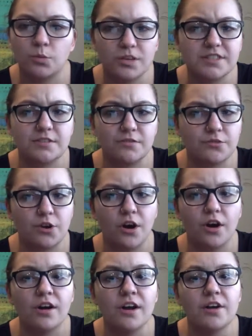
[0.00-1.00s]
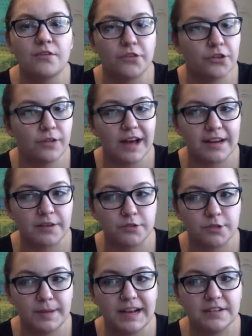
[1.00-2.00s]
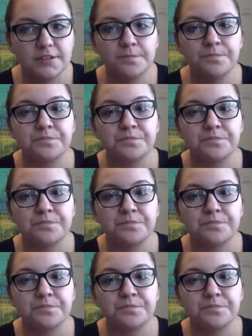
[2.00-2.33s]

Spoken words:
once and for all for their lack of respect.